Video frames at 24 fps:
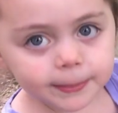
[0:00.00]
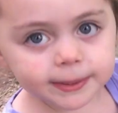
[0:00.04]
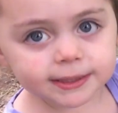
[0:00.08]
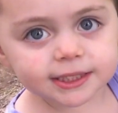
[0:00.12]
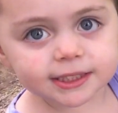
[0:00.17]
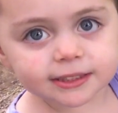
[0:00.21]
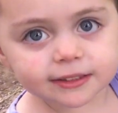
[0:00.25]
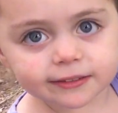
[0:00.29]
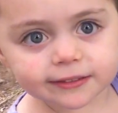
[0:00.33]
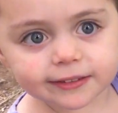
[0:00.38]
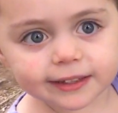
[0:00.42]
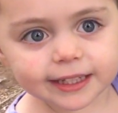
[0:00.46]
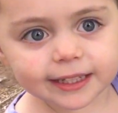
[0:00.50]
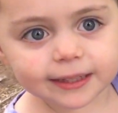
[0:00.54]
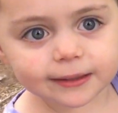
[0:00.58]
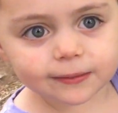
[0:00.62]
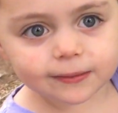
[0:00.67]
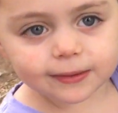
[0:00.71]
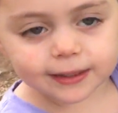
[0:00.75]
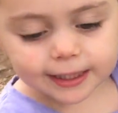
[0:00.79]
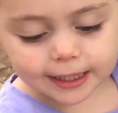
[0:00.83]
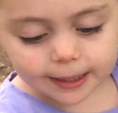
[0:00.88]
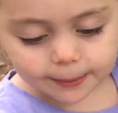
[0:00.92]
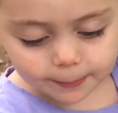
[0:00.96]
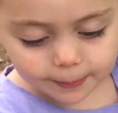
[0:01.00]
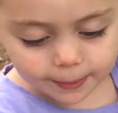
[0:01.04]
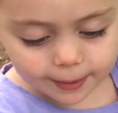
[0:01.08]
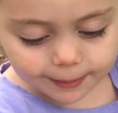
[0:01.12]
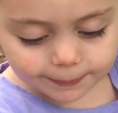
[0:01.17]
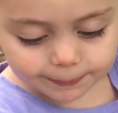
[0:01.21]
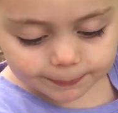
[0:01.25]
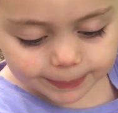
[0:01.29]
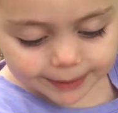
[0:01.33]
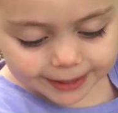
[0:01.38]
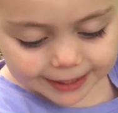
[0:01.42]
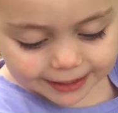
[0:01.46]
Miss Celine, look at my
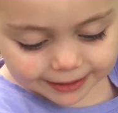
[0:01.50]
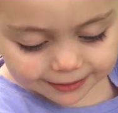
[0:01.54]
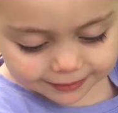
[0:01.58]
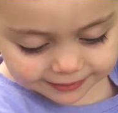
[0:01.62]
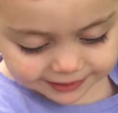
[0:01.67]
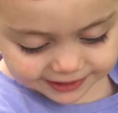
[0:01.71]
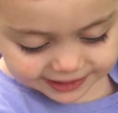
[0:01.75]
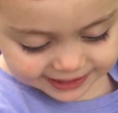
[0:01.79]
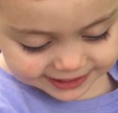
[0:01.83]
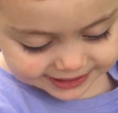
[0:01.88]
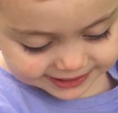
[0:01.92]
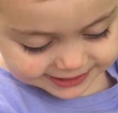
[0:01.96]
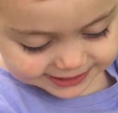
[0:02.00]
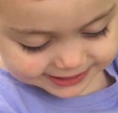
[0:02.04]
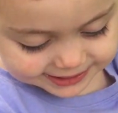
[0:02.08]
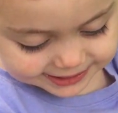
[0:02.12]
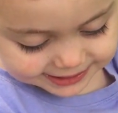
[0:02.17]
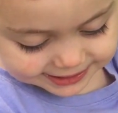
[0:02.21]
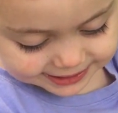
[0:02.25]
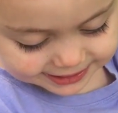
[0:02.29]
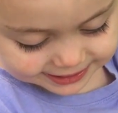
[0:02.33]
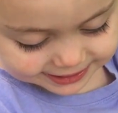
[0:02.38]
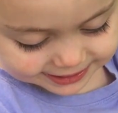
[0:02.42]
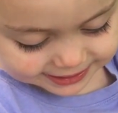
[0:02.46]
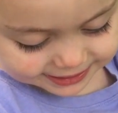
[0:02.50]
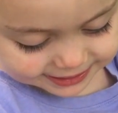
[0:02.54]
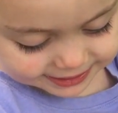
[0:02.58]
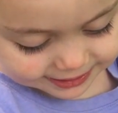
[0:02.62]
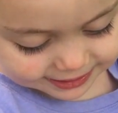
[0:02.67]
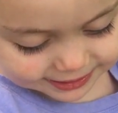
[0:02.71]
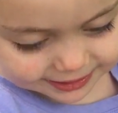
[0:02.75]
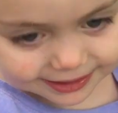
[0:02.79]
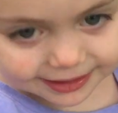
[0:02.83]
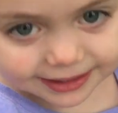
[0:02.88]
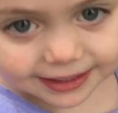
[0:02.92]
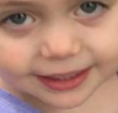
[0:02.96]
berries.
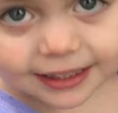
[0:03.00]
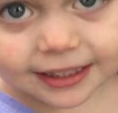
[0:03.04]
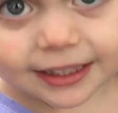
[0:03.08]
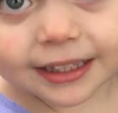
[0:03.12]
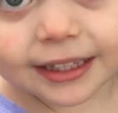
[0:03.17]
Those are